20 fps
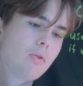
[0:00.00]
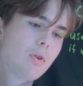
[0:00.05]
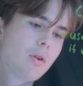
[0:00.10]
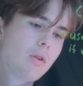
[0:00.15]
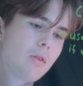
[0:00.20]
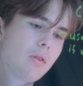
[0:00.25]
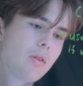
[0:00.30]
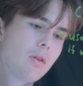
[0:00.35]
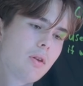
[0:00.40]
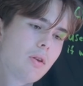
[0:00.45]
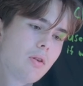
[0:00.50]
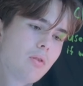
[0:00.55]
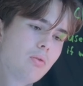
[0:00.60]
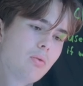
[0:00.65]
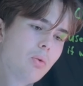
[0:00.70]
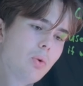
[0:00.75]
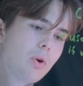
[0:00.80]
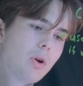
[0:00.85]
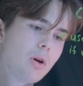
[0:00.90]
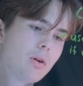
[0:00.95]
got a thing of
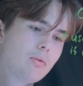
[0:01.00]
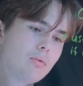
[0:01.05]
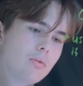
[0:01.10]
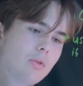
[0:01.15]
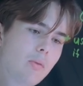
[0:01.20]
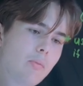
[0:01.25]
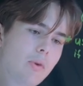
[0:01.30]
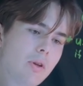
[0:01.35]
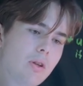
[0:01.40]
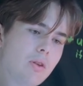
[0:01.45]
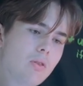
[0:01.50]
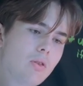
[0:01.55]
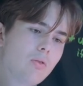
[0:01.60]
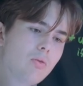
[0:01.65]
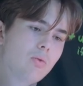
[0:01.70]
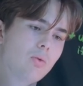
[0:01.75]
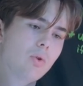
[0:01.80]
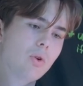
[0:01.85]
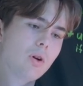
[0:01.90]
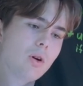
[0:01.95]
water, a beaker of
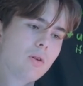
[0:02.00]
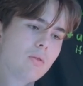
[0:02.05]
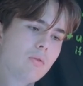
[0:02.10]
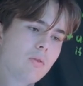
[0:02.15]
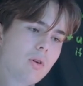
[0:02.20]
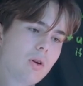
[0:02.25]
water,